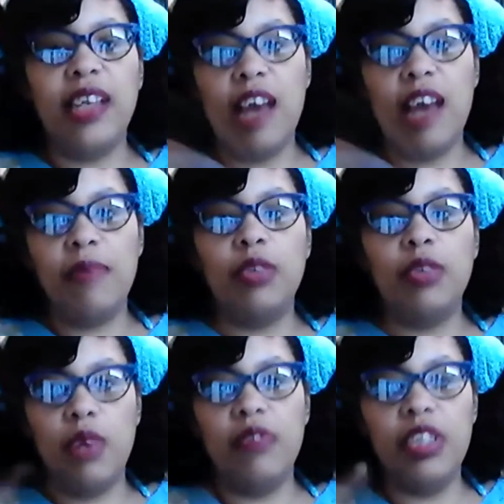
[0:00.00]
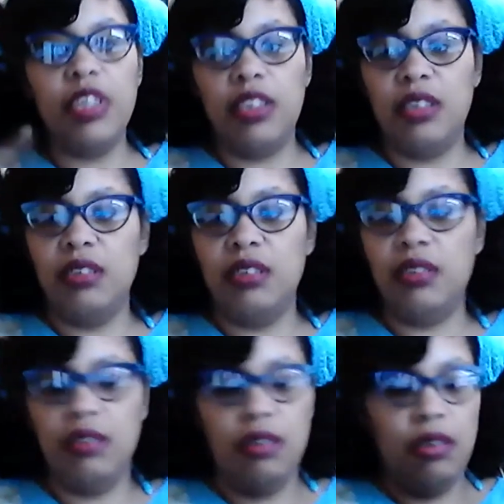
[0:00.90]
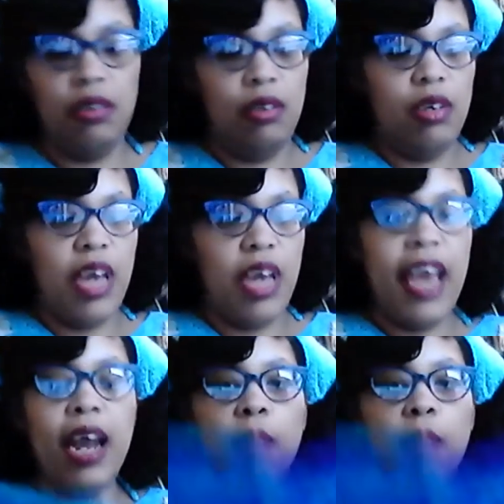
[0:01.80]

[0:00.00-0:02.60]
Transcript: can have my 12 inches. And I